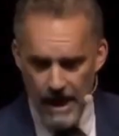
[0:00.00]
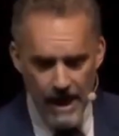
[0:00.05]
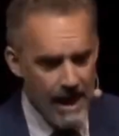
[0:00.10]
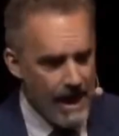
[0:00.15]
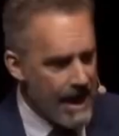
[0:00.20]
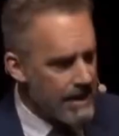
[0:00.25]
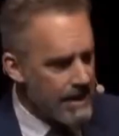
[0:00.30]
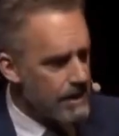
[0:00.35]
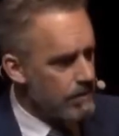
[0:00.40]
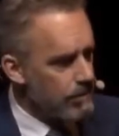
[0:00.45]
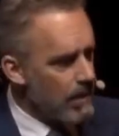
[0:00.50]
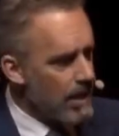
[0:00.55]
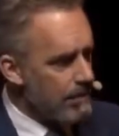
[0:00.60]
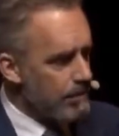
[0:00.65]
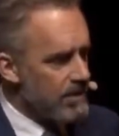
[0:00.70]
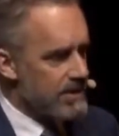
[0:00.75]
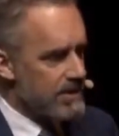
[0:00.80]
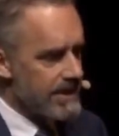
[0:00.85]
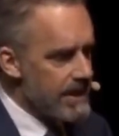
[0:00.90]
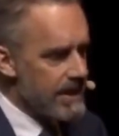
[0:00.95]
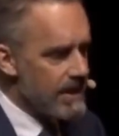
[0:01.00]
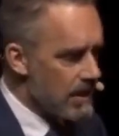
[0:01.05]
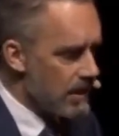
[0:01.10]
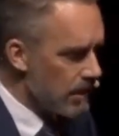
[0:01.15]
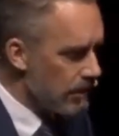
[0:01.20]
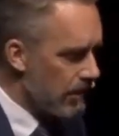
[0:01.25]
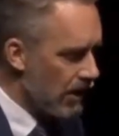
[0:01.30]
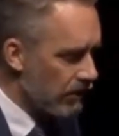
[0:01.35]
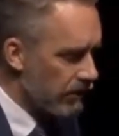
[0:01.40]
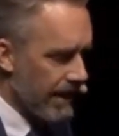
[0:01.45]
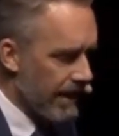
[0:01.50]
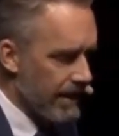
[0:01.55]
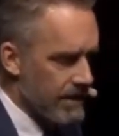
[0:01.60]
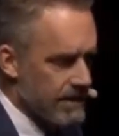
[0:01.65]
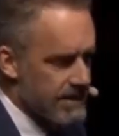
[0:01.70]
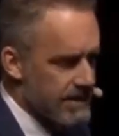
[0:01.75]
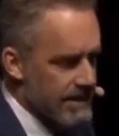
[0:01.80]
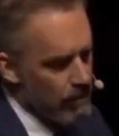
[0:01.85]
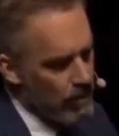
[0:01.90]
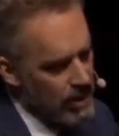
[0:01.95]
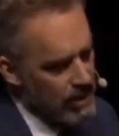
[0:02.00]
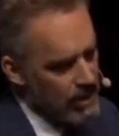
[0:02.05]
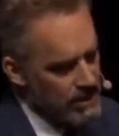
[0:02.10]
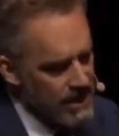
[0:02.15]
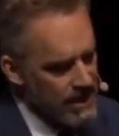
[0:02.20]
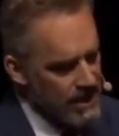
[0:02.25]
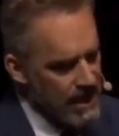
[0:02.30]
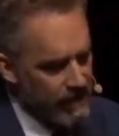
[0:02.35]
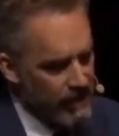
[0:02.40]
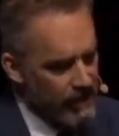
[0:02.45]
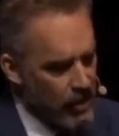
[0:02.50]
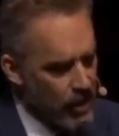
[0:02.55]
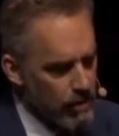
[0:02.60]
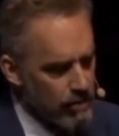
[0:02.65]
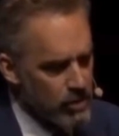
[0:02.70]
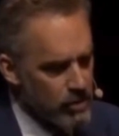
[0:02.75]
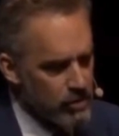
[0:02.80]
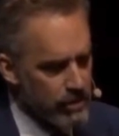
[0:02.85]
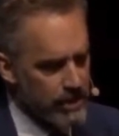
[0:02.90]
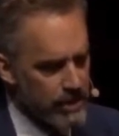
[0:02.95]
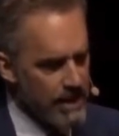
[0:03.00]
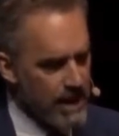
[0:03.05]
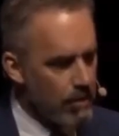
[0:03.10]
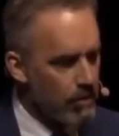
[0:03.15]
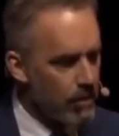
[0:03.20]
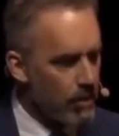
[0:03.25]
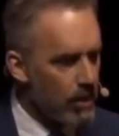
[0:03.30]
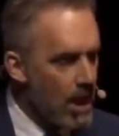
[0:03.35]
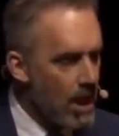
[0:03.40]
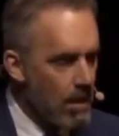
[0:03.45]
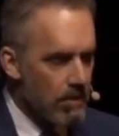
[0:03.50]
And you might be cynical about that and say, well, it's kind of an arbitrary number,